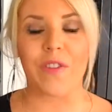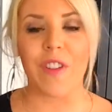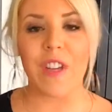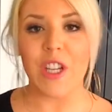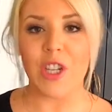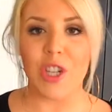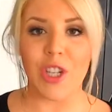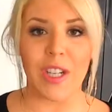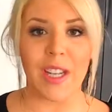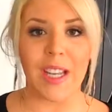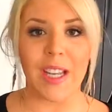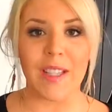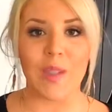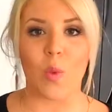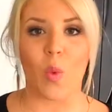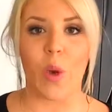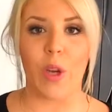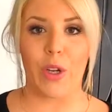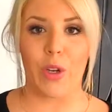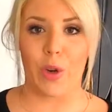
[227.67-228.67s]
vision is,
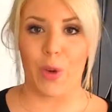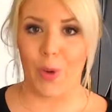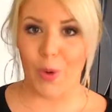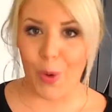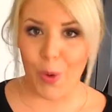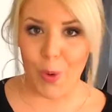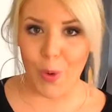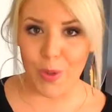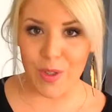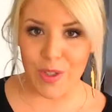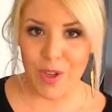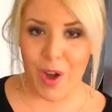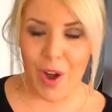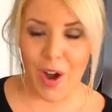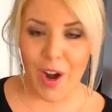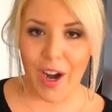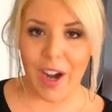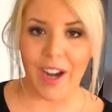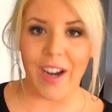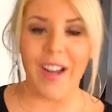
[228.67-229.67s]
what your goals
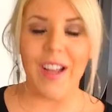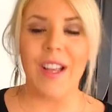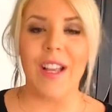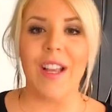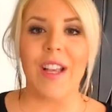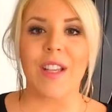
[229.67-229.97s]
are.